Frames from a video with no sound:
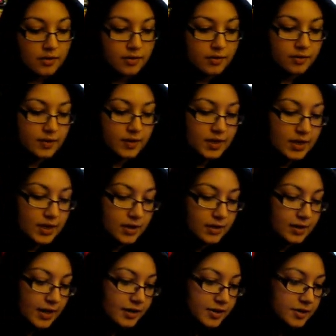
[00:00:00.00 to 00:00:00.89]
The
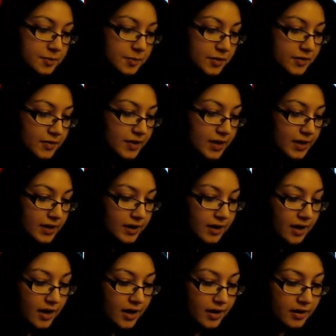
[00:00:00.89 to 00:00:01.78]
next book that I
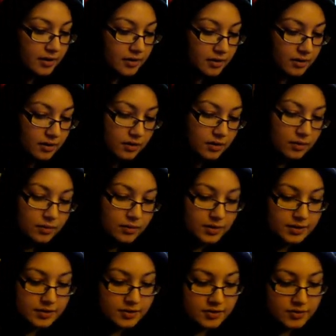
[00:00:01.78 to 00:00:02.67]
got
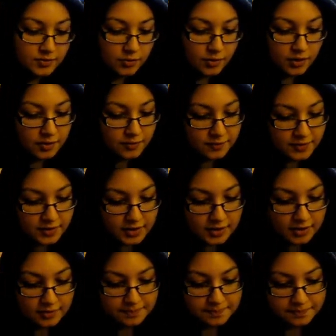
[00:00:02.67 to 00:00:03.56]
is sort of
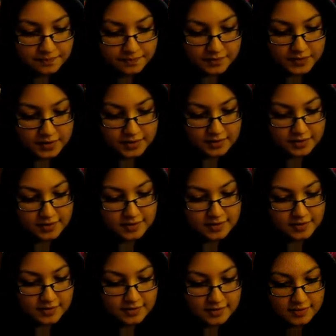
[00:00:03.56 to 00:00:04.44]
a
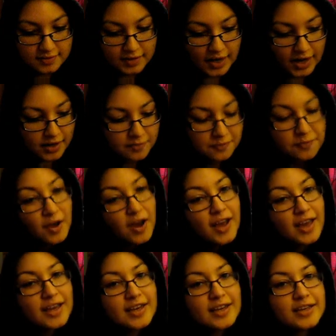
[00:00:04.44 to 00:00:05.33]

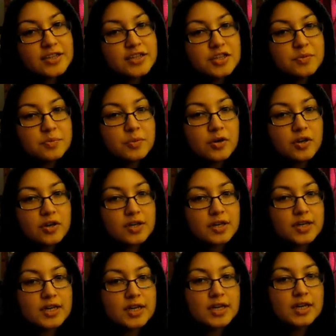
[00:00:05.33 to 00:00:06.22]
sci-fi-ish book.
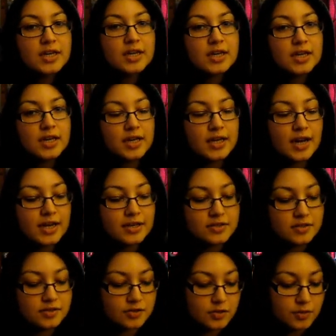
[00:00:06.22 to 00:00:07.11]
It has
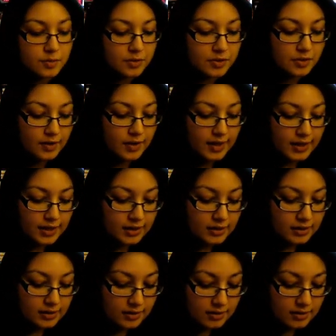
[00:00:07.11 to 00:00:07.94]
to do with like